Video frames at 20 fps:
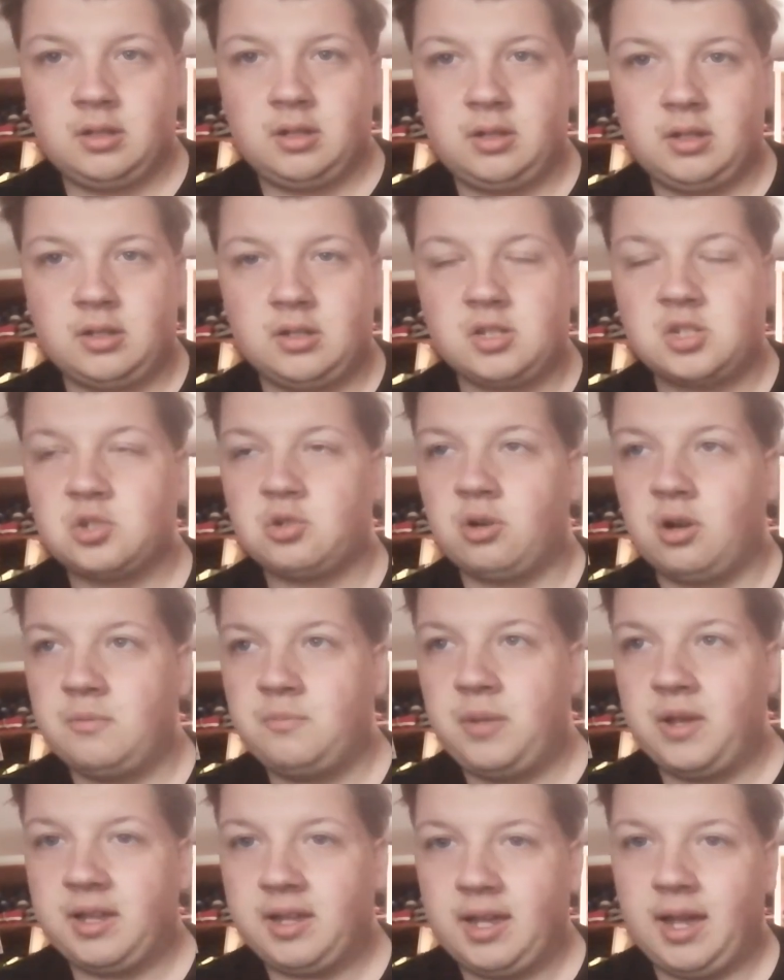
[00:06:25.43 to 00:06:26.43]
And then just try
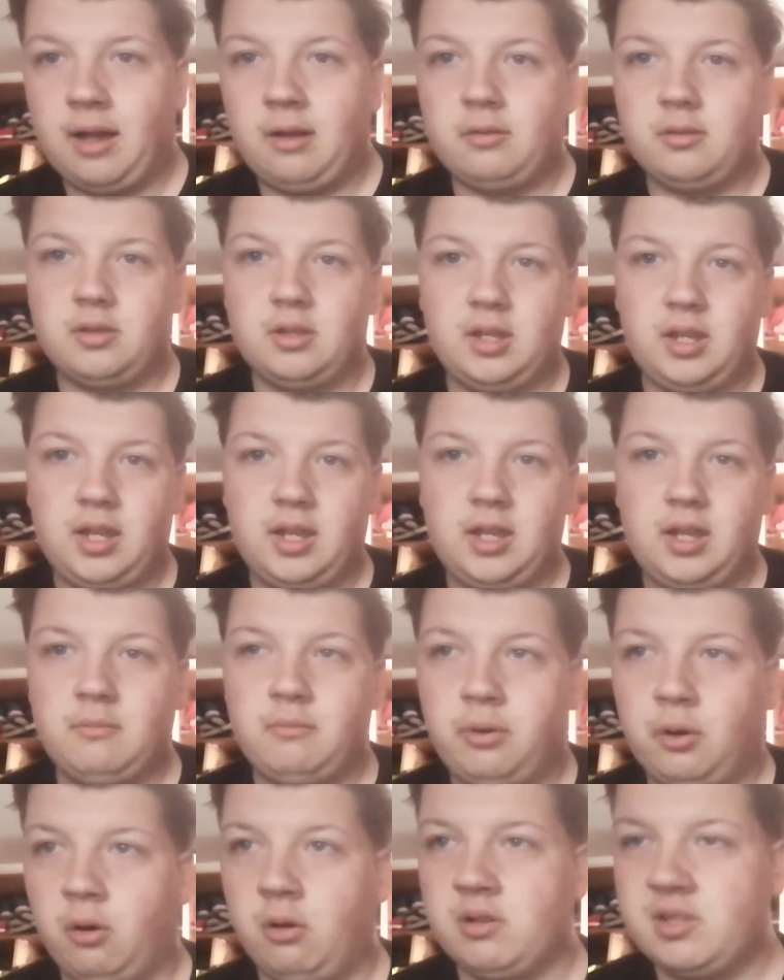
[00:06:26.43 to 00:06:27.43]
and pick out the
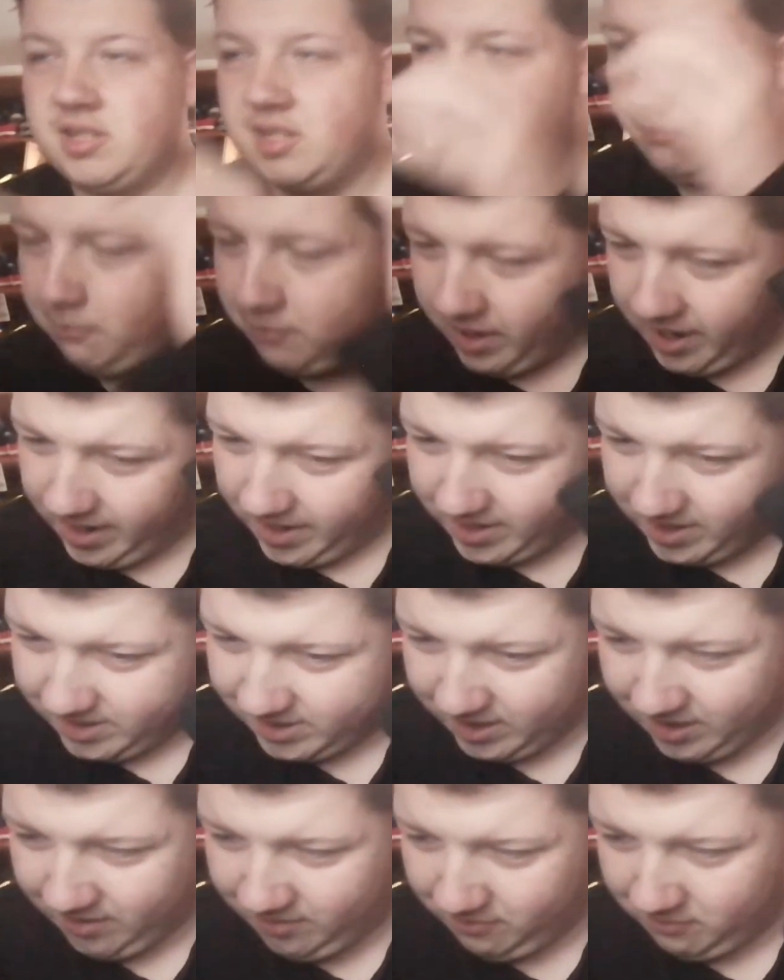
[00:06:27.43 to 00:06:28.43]
important
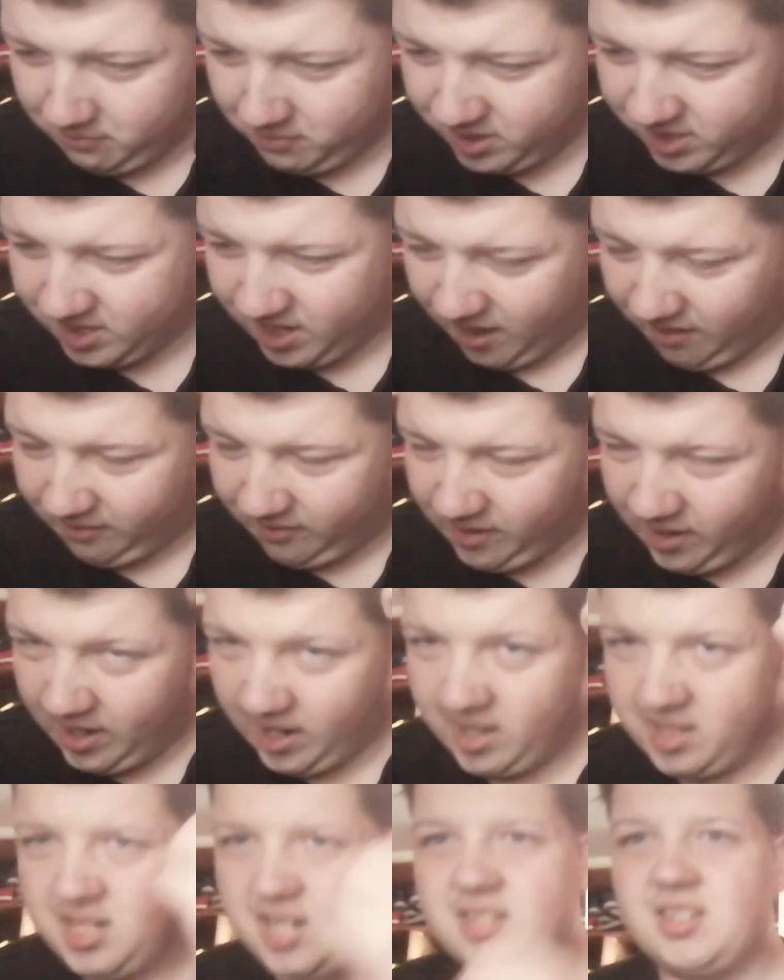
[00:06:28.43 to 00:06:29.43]
bits and stuff,
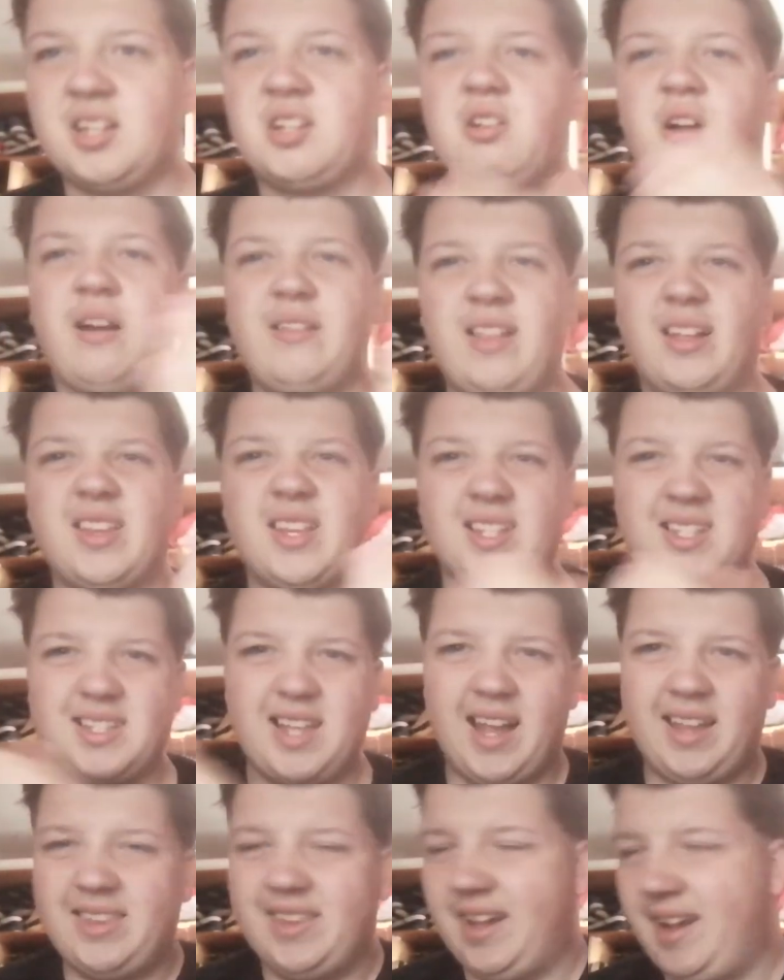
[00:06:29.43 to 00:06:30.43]
just to try and
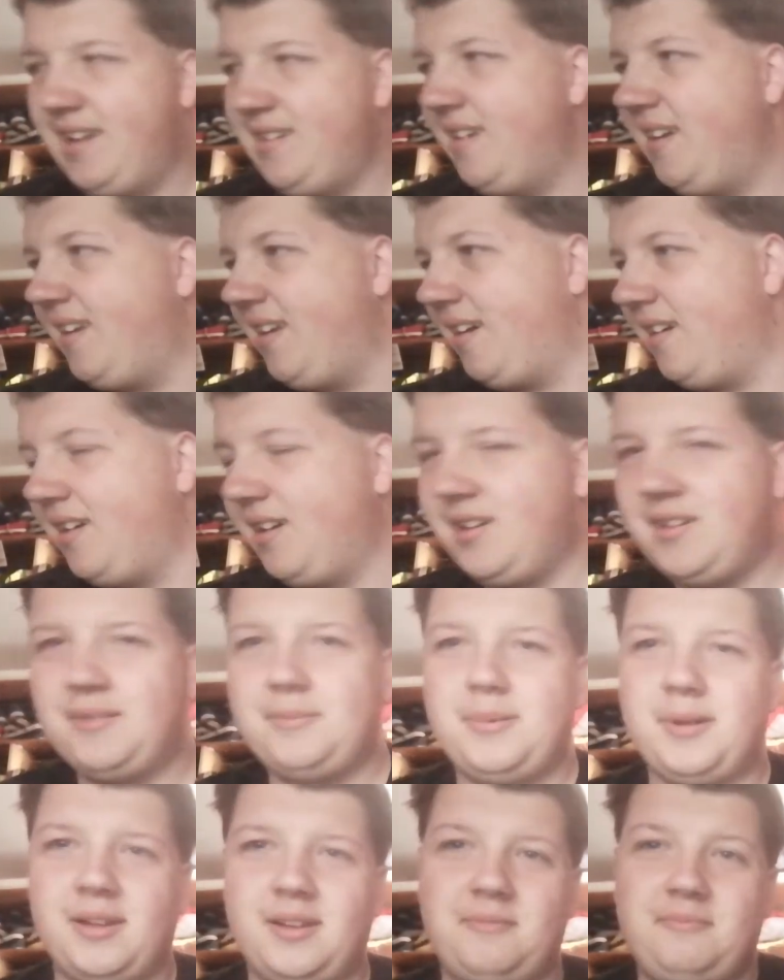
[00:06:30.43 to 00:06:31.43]
understand that, you know.
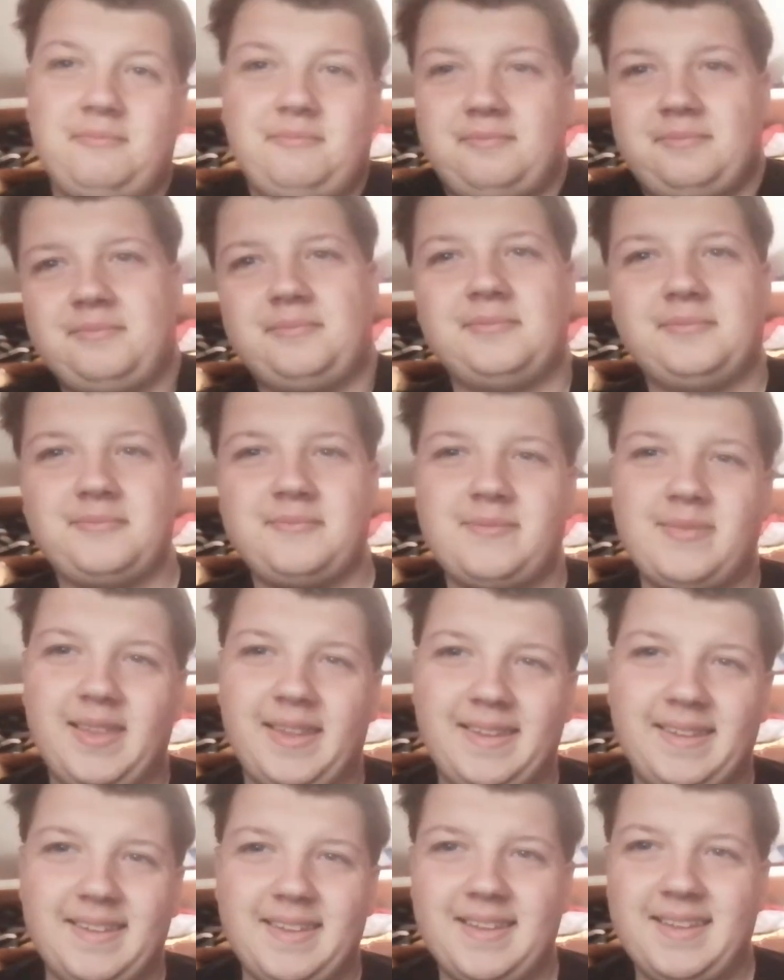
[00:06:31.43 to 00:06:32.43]
But
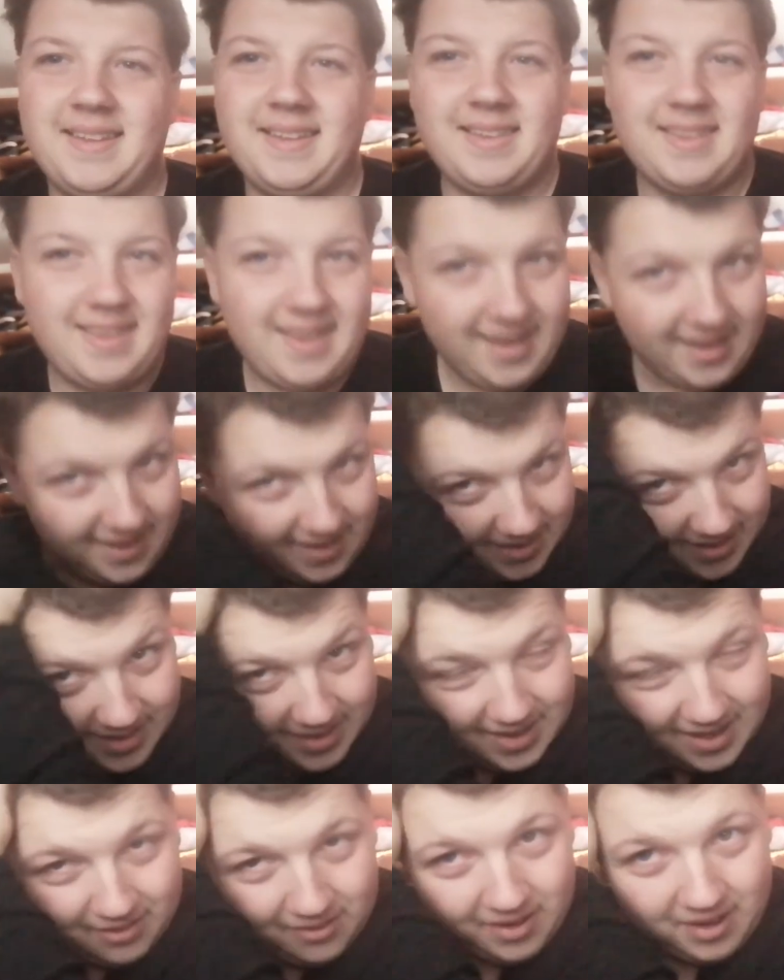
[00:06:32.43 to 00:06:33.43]
yeah,
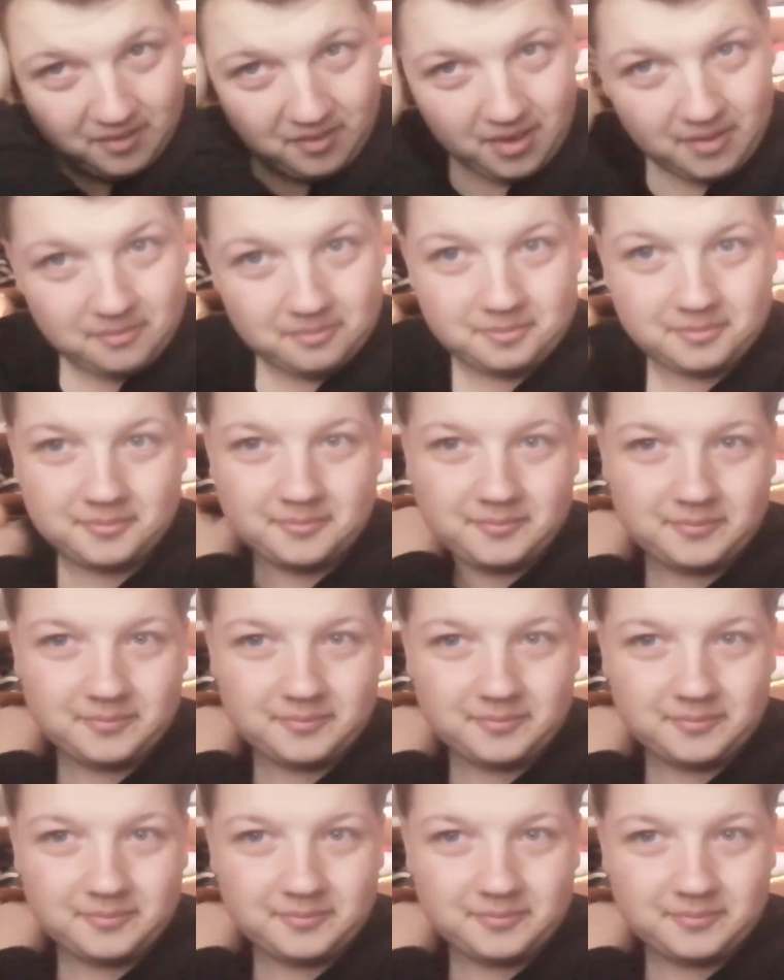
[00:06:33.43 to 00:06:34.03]
there we have it.